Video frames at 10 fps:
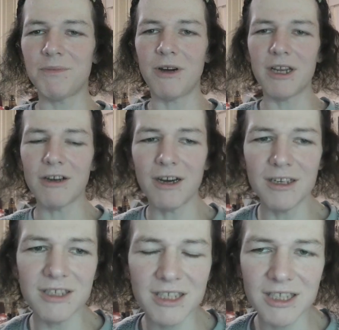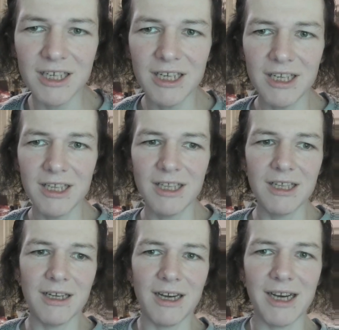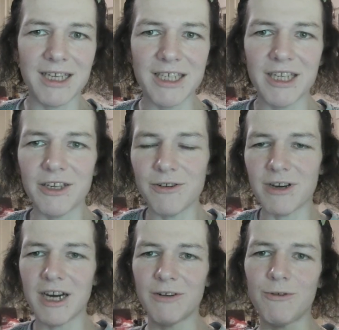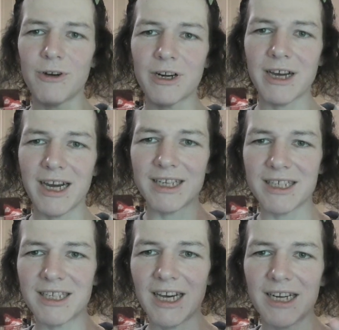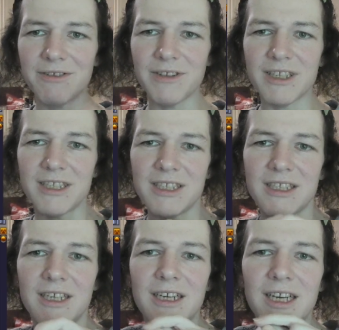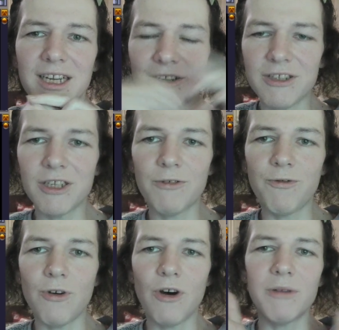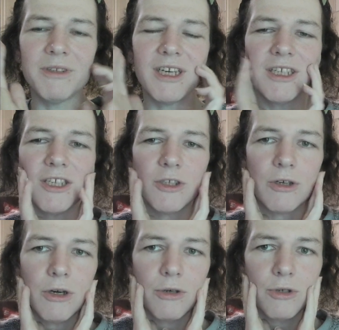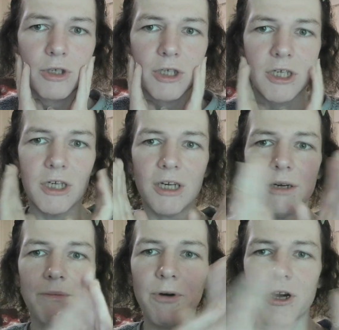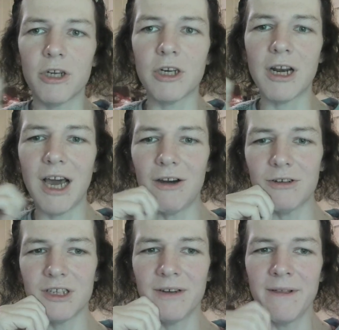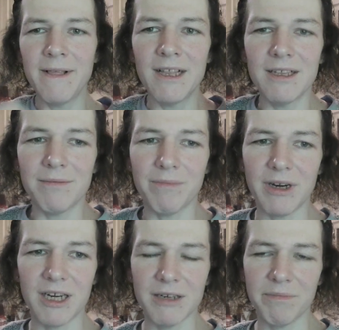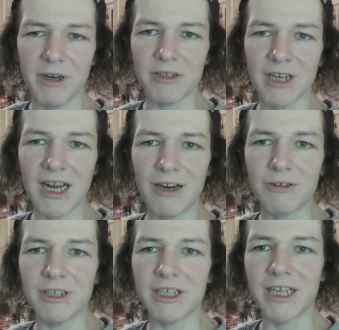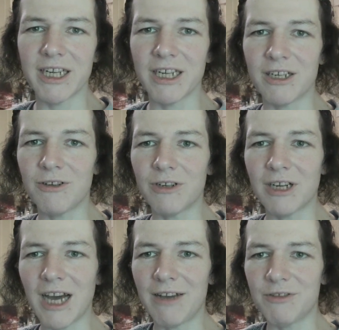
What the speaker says: polygons. I think you can work kind of that with another form that is called point cloud. But point cloud they don't have